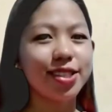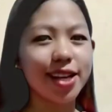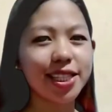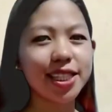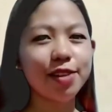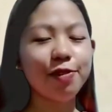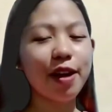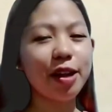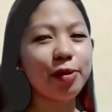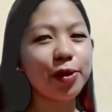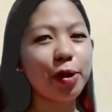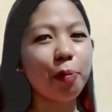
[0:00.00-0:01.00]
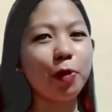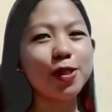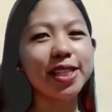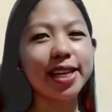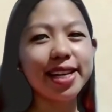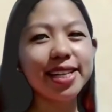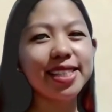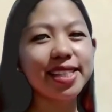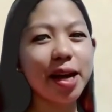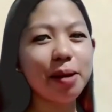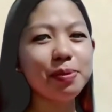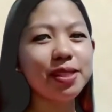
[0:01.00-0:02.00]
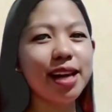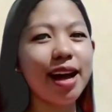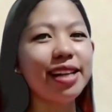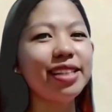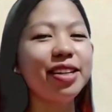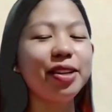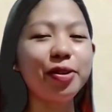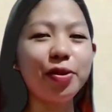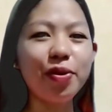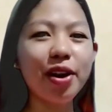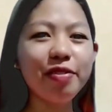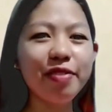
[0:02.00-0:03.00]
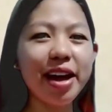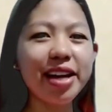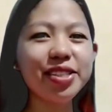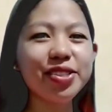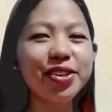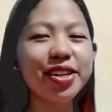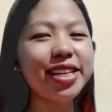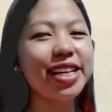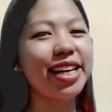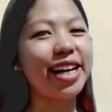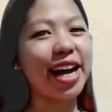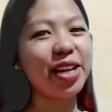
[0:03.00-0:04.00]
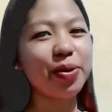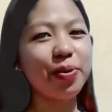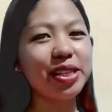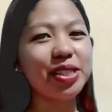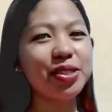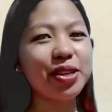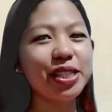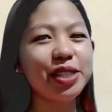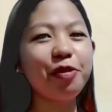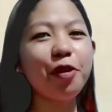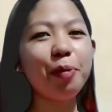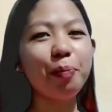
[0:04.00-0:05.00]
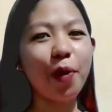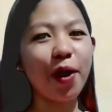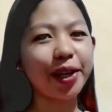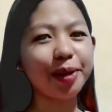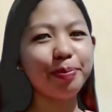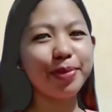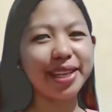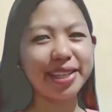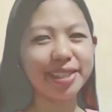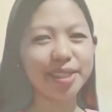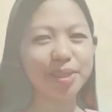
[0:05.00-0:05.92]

Just follow the preceding steps until you have answered the guide questions for Part B.